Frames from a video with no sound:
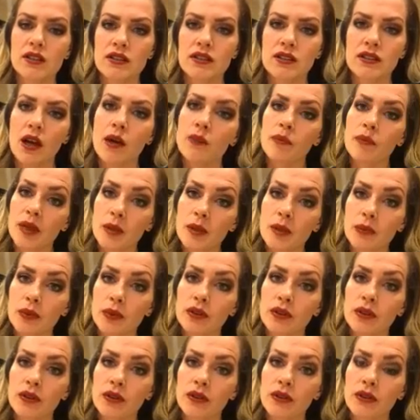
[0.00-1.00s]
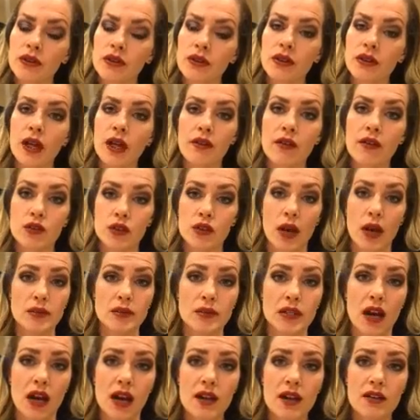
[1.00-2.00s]
some people have
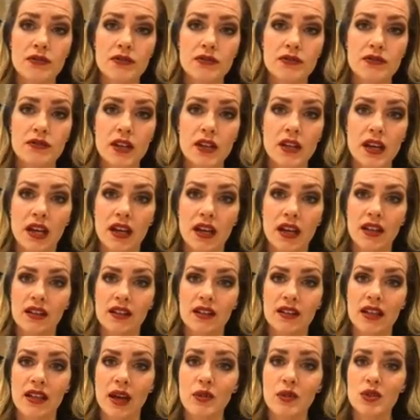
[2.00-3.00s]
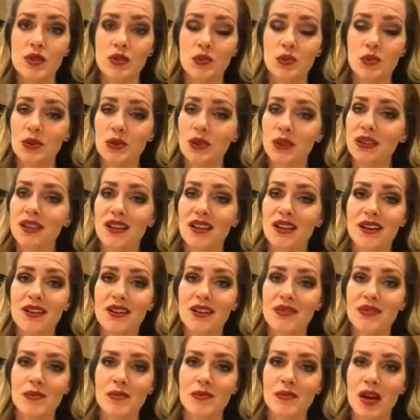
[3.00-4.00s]
dropped off, and that was really
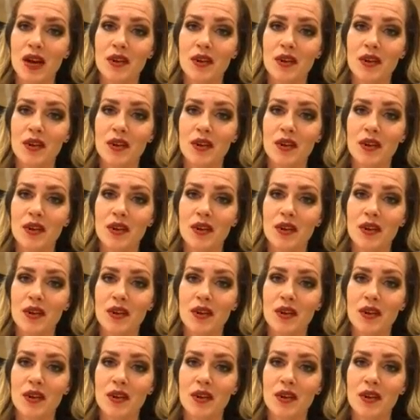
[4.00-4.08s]
hard for me.